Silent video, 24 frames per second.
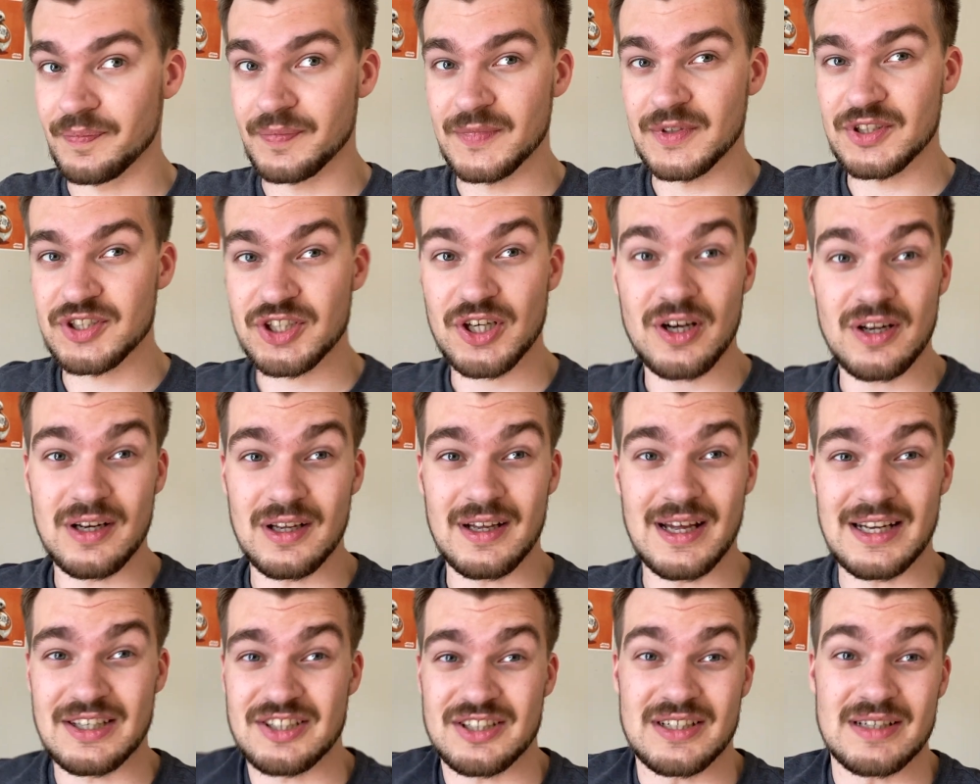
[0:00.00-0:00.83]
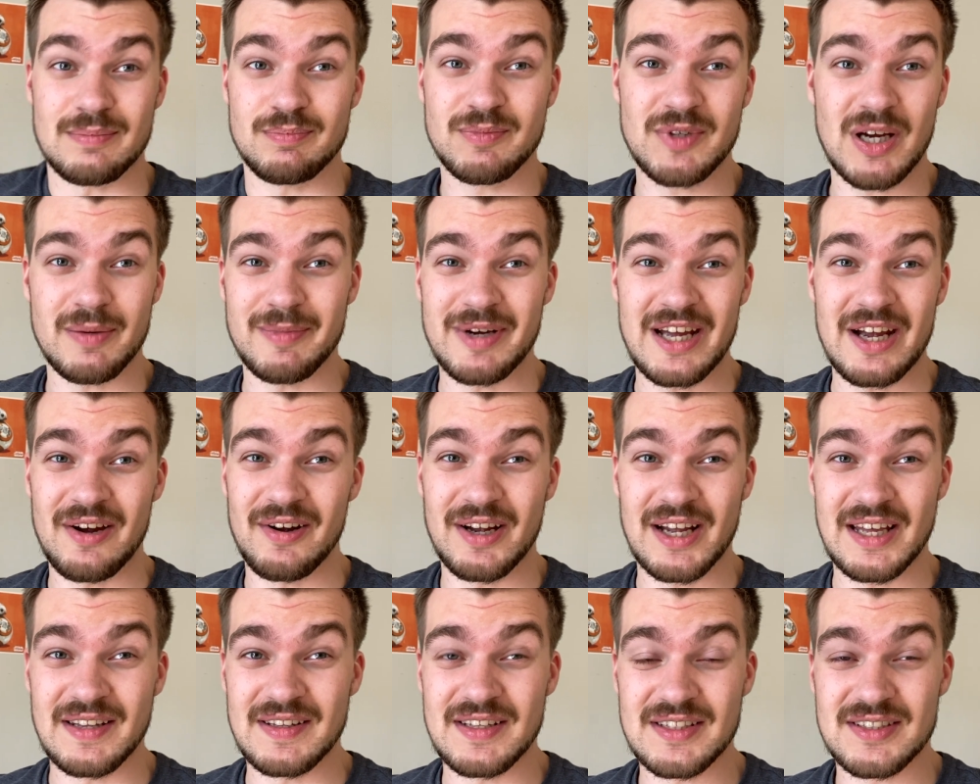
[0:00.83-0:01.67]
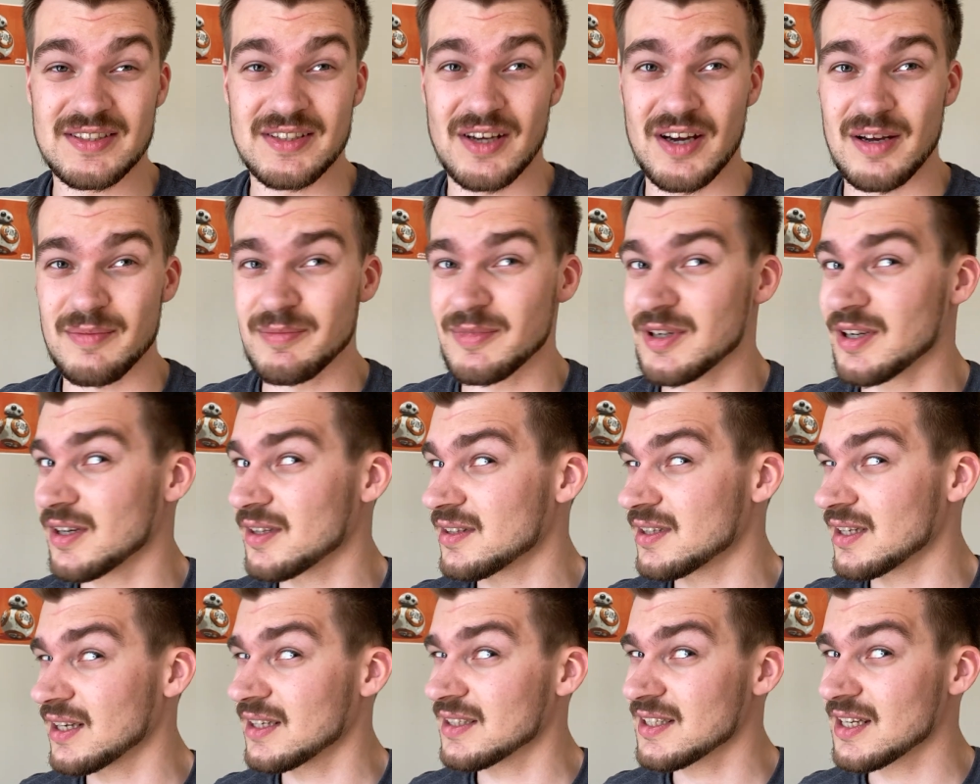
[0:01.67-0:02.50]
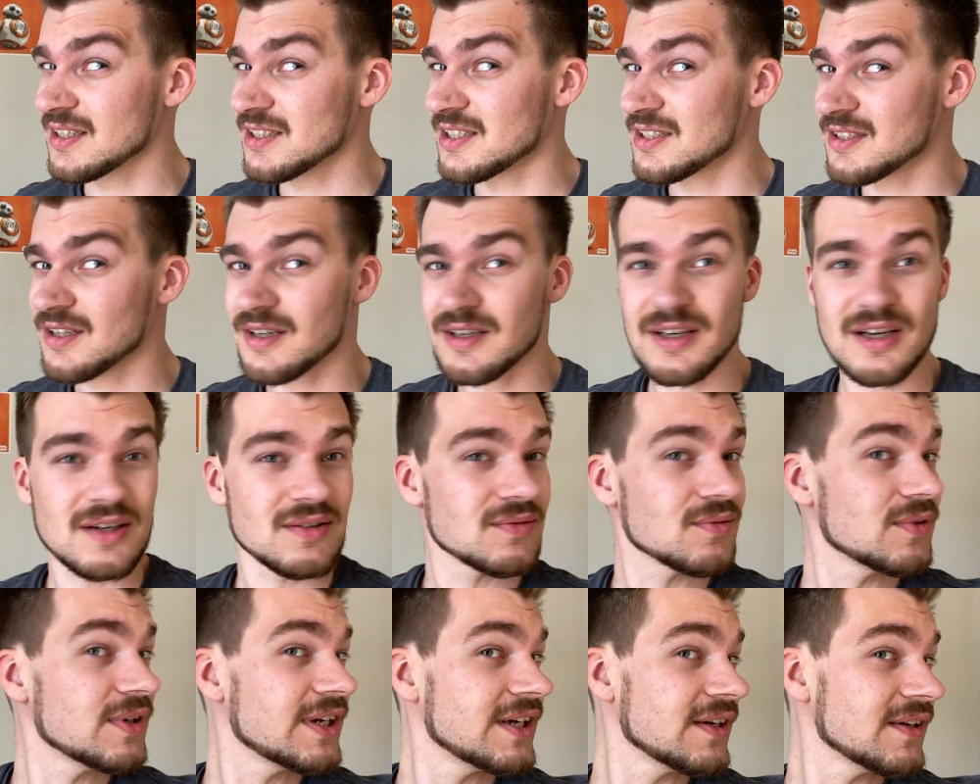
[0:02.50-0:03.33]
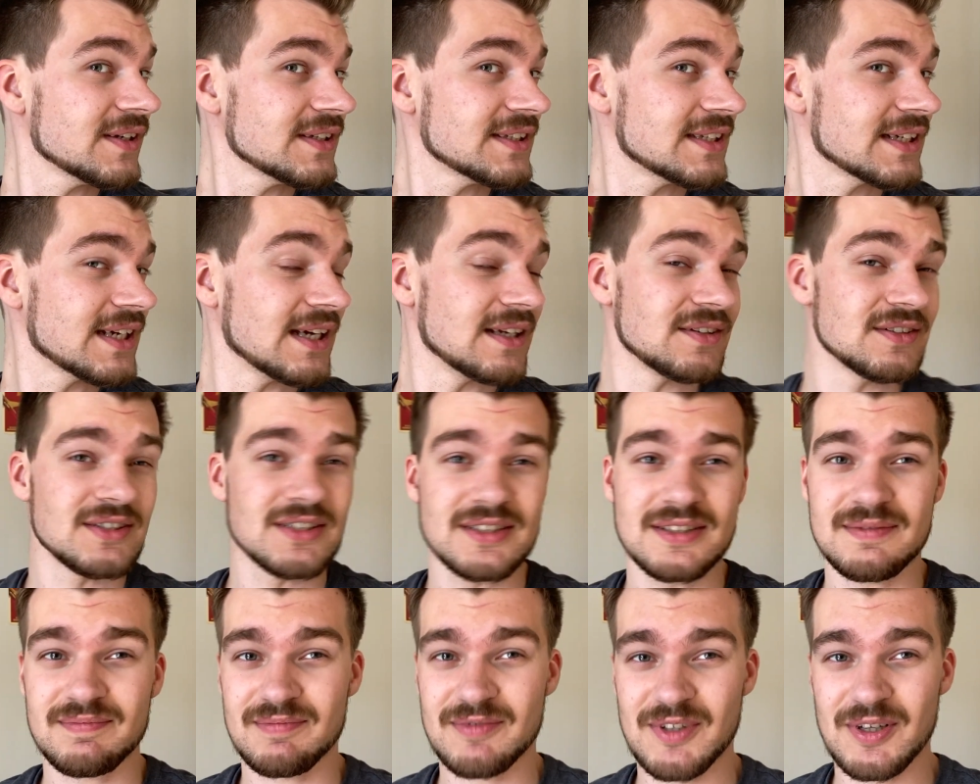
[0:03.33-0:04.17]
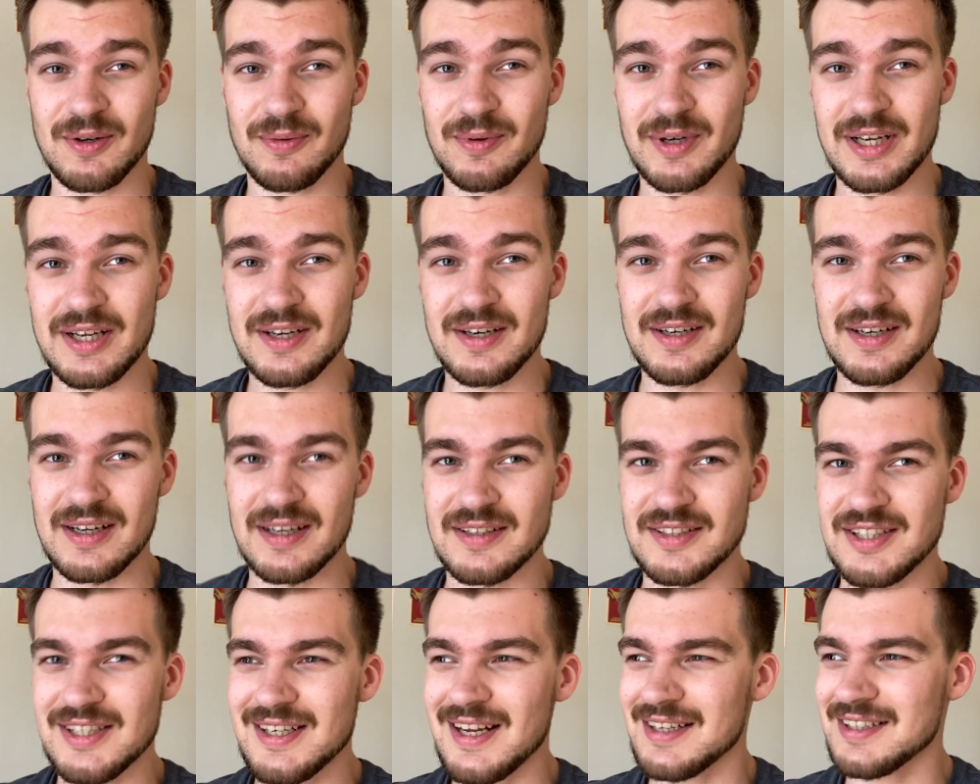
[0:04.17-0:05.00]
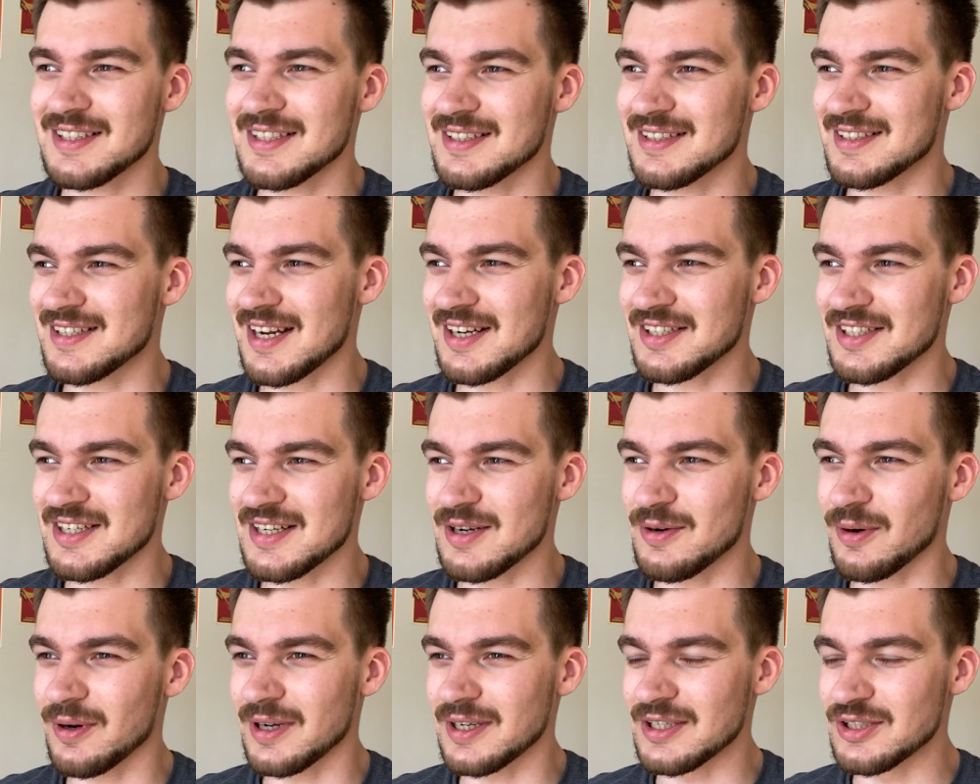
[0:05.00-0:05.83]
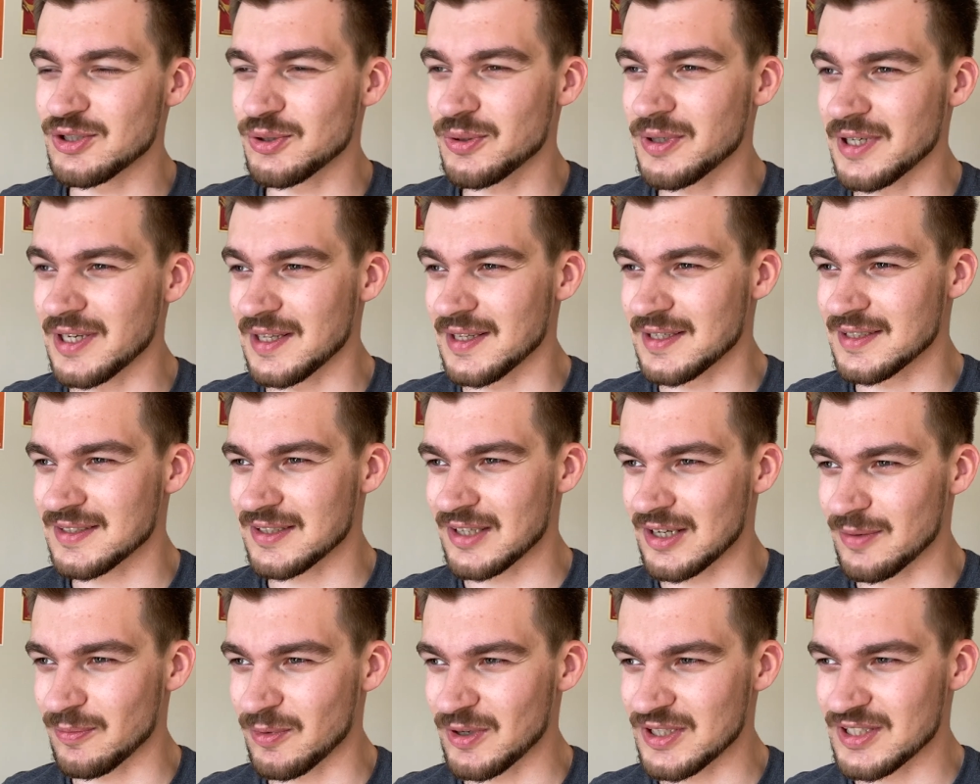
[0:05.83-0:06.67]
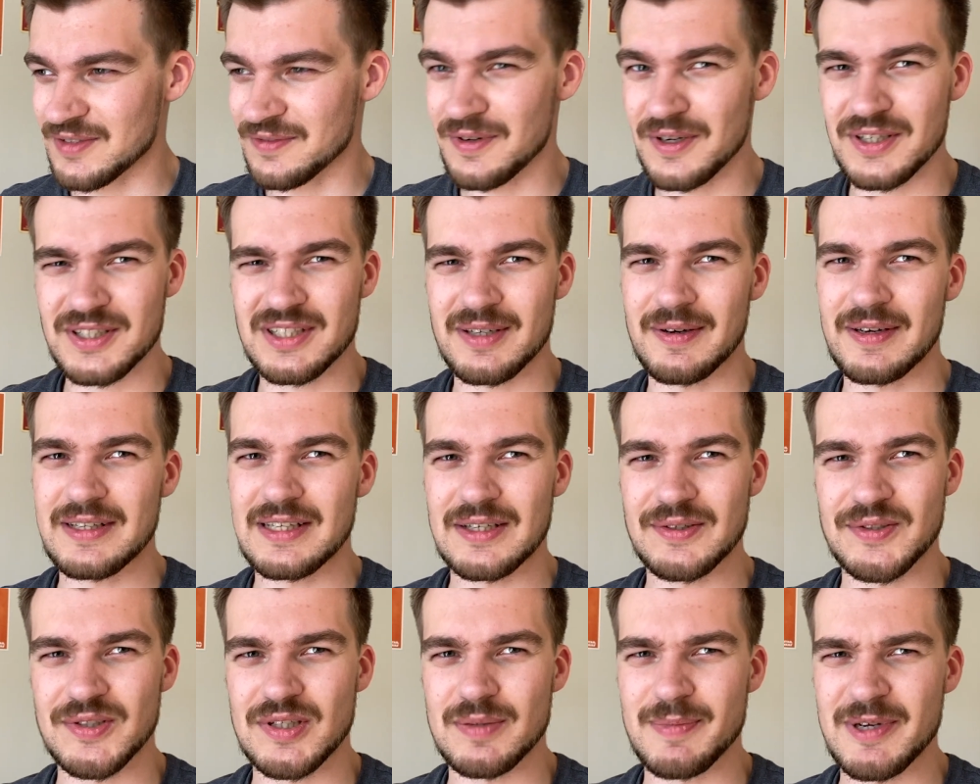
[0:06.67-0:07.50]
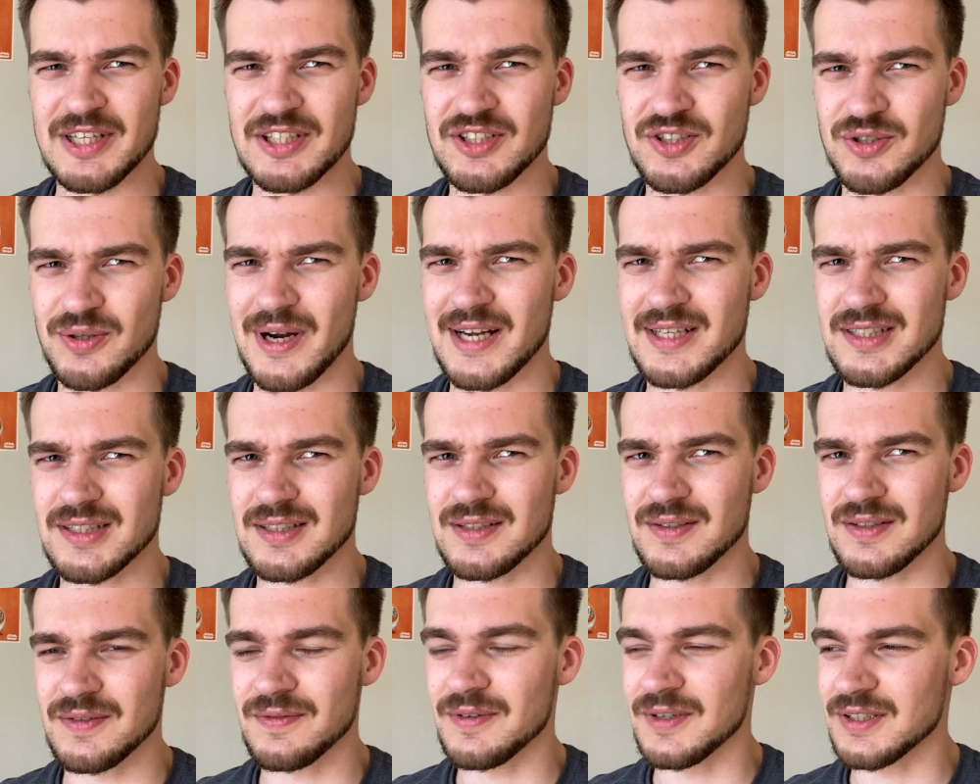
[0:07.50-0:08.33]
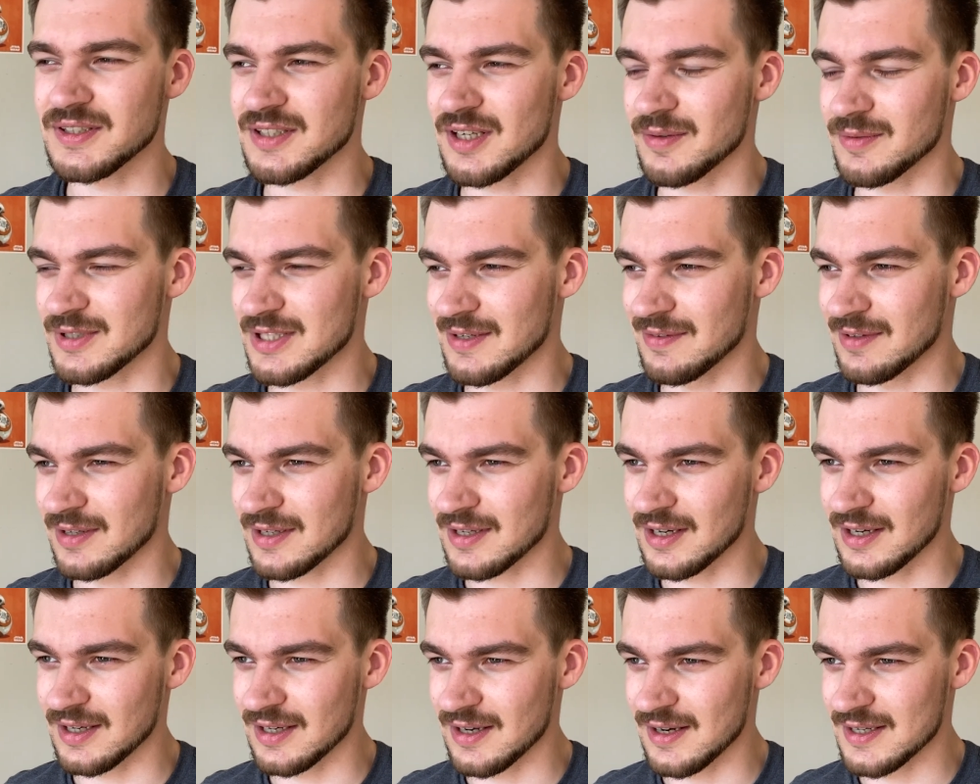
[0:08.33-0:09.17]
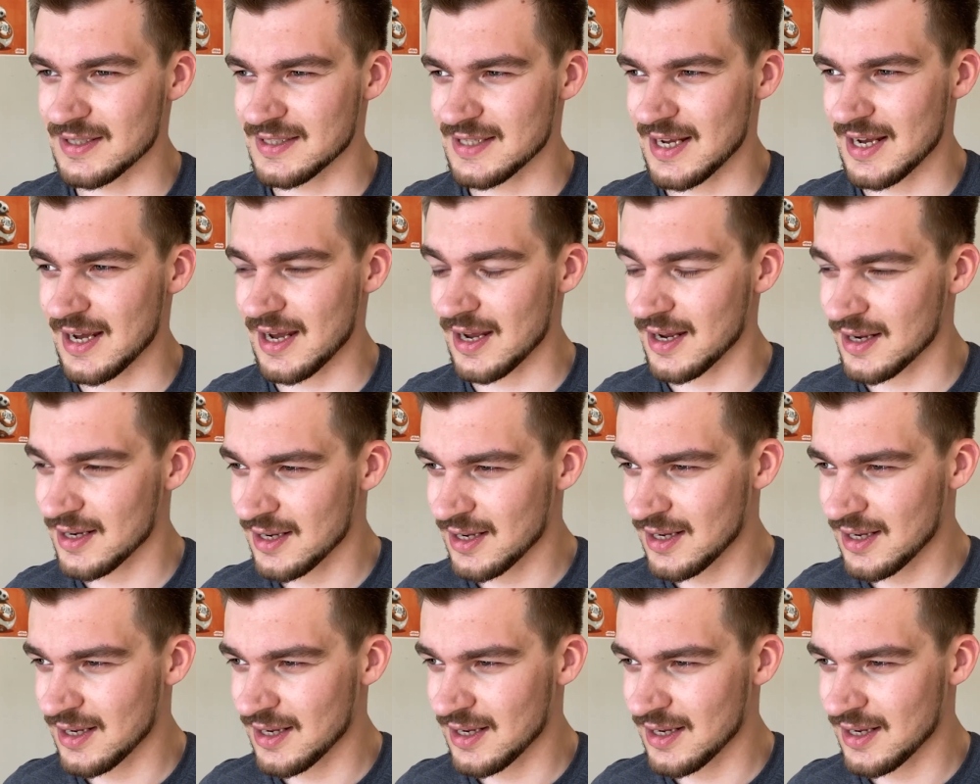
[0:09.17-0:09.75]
Charlotte actually cut my hair again this time, and I think it's actually turned out really nice again. She's got really good at it. She's actually quite enjoyed it this time, whereas the first time I think she was a bit stressed because it's the first time she's ever cut a guy's hair.